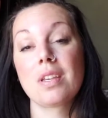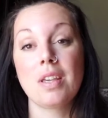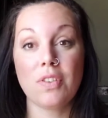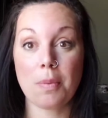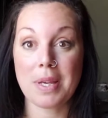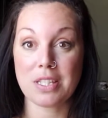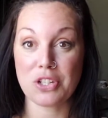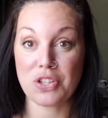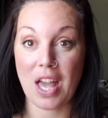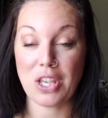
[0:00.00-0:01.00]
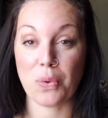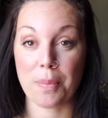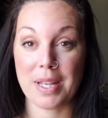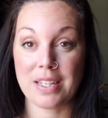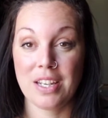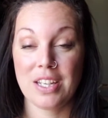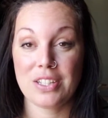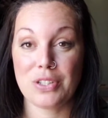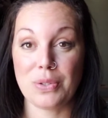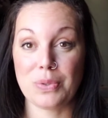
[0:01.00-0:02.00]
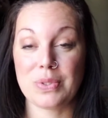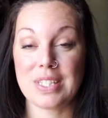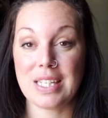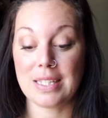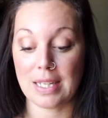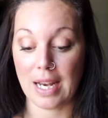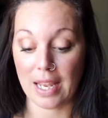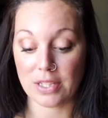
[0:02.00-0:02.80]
give you the message that you are meant to see today.